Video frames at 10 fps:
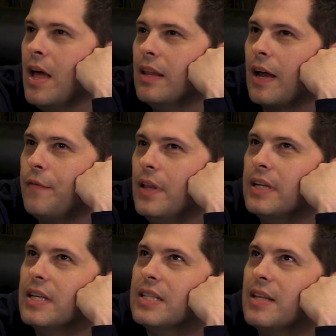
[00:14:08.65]
Like, I feel
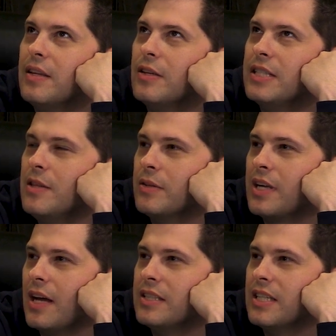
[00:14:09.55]
like you see those
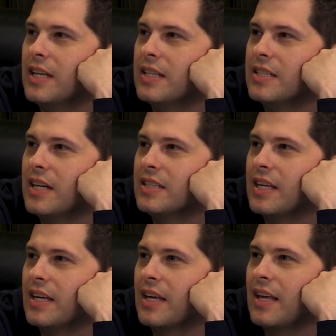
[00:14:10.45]
cutscenes, and it's
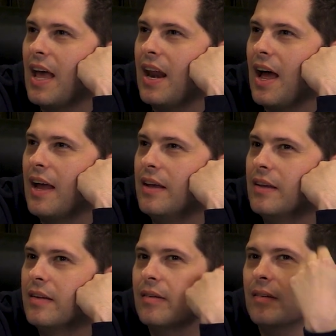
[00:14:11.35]
like, can
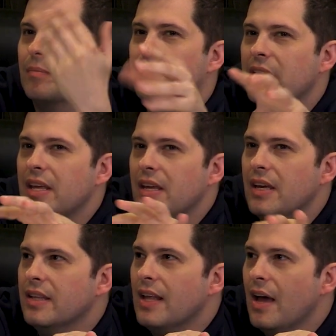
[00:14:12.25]
I
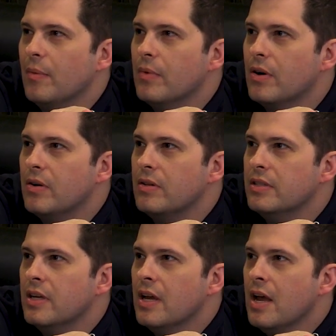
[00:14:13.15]
be in that
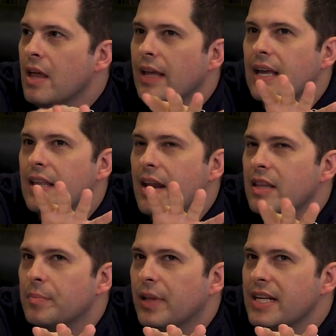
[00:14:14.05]
world? Like, and
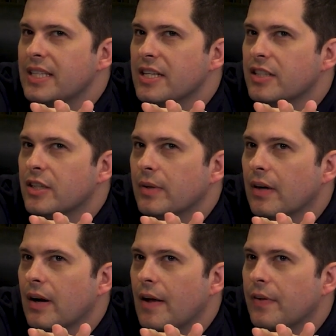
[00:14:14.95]
in the PlayStation 2
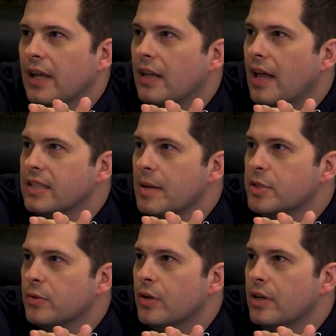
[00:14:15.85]
era, I feel like a lot of
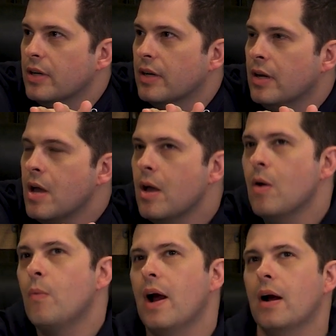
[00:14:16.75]
times you couldn't.
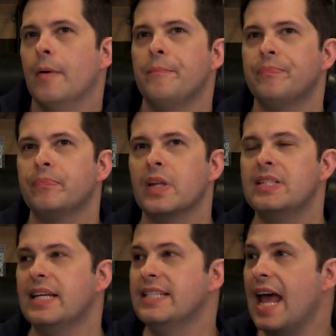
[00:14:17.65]
Where
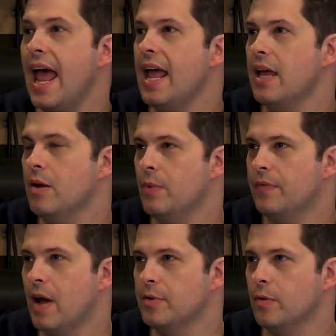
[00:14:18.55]
today
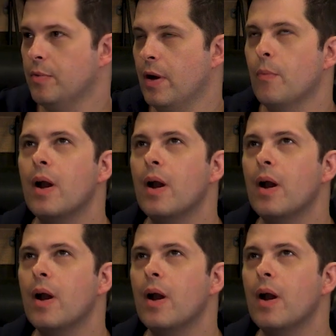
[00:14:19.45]
we've come to a point.